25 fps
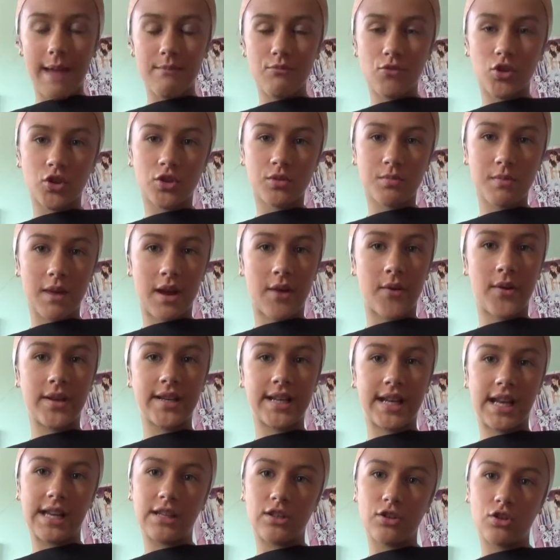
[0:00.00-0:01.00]
I'm not married
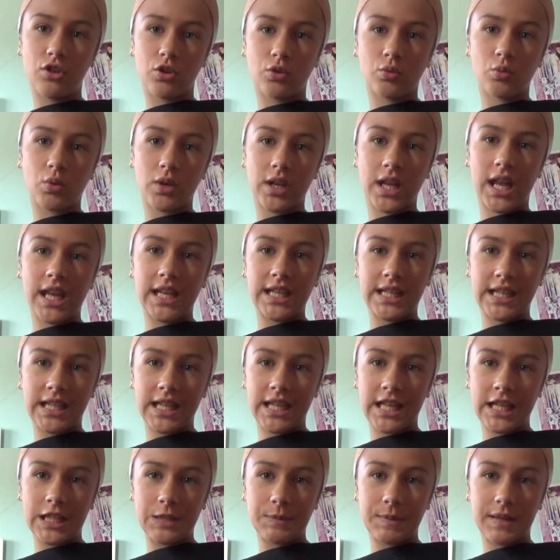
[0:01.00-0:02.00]
and I do not want any
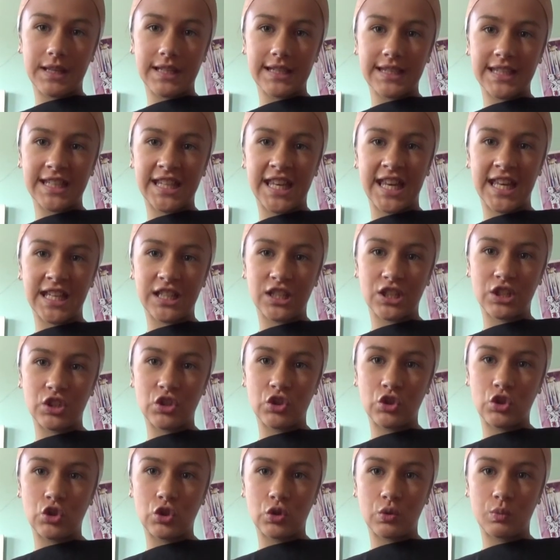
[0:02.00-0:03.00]
kids because kids are
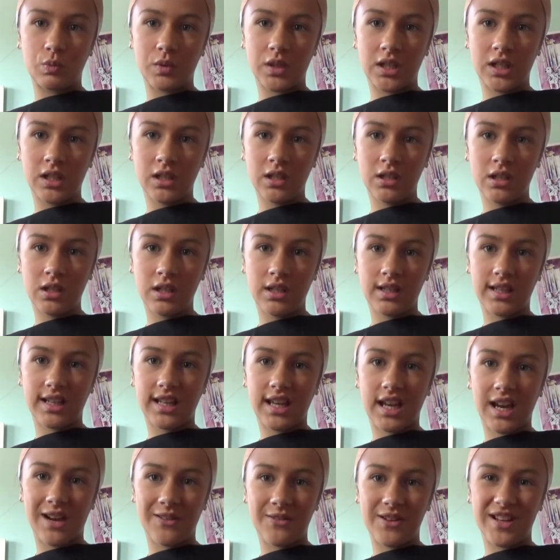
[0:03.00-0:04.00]
stupid,
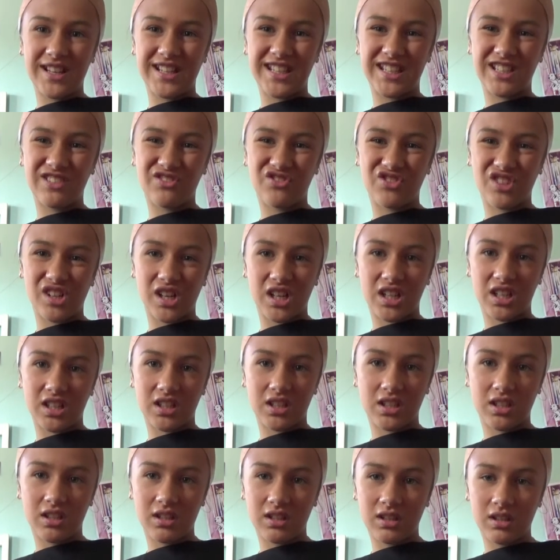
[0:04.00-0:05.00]
like Harry and his
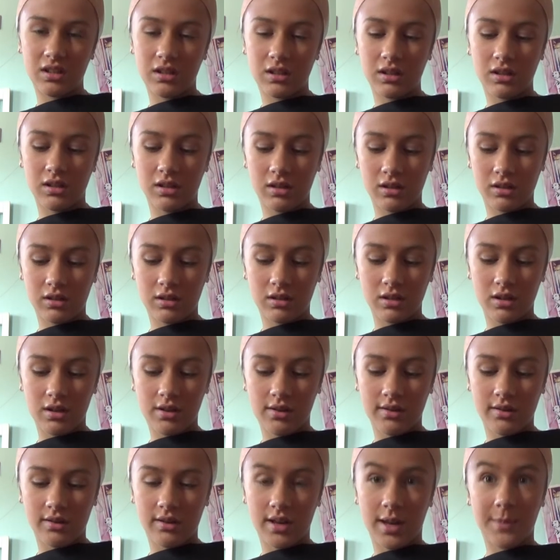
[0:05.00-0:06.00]
friends.
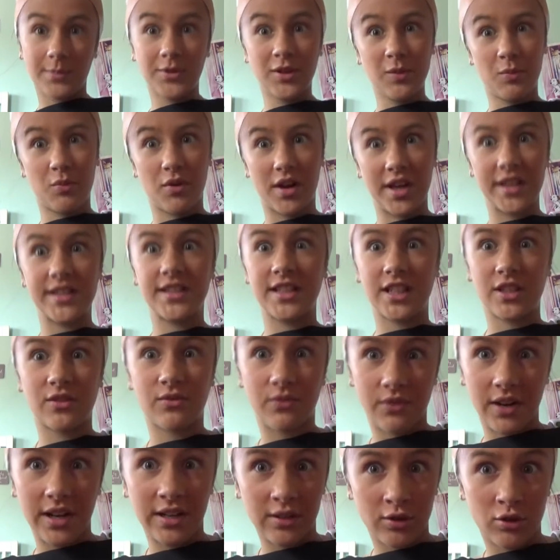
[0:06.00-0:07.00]
I'm surprised he has
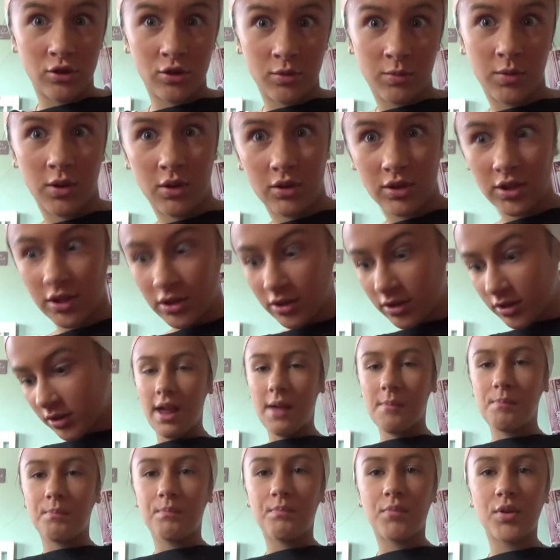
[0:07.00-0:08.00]
friends, to be honest.
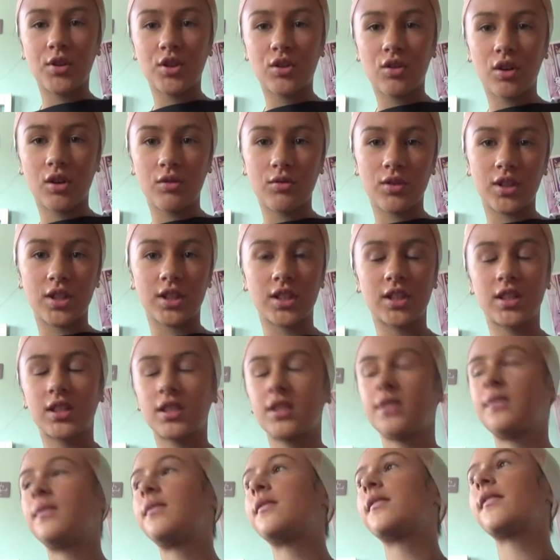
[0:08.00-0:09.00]

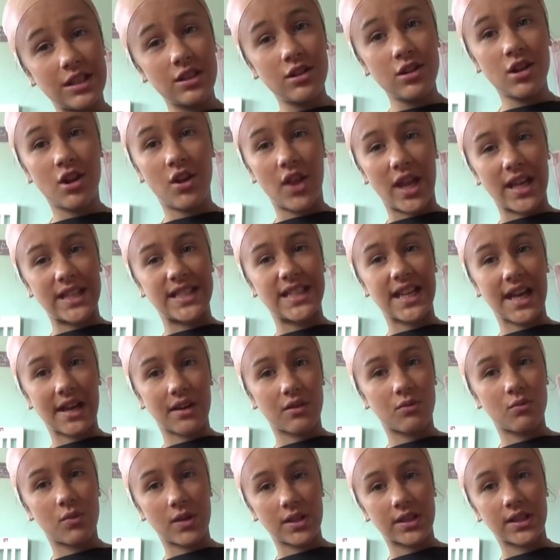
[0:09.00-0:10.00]
Patronus. Did you know that
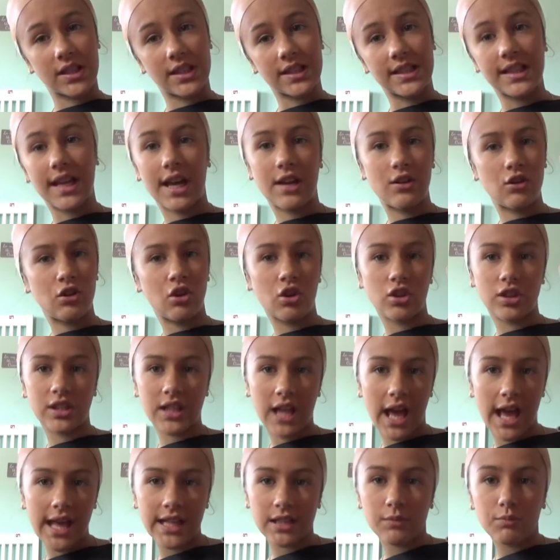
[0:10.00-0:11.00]
dark wizards cannot
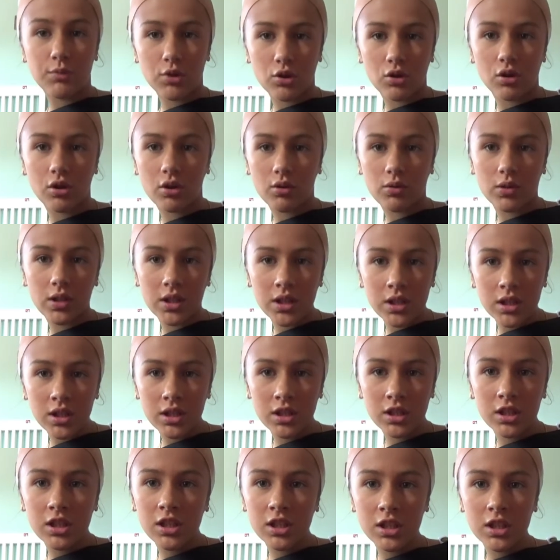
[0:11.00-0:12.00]
cast
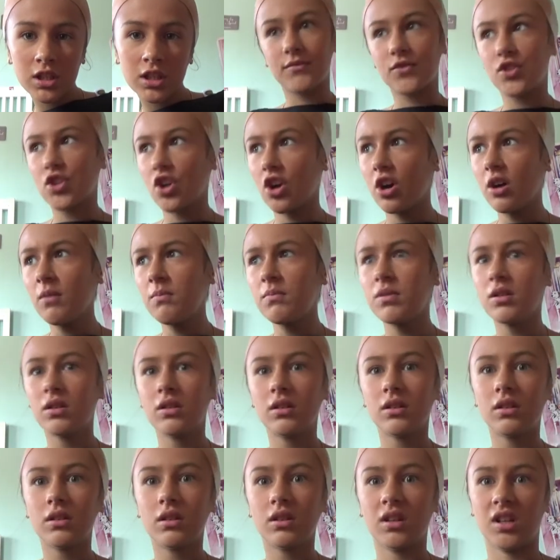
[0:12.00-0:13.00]
Patronus? Job?
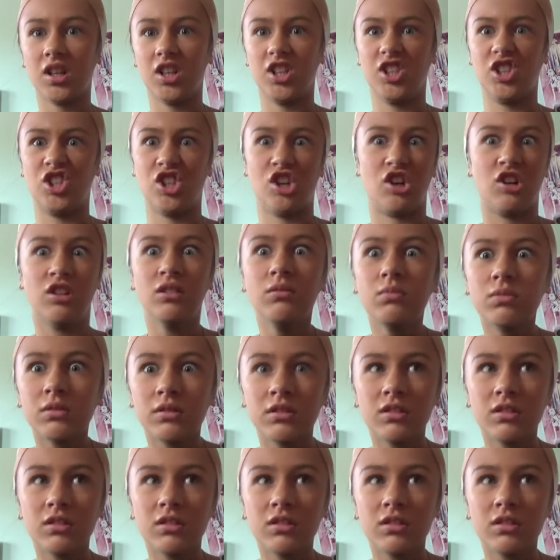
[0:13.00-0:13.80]
Duh.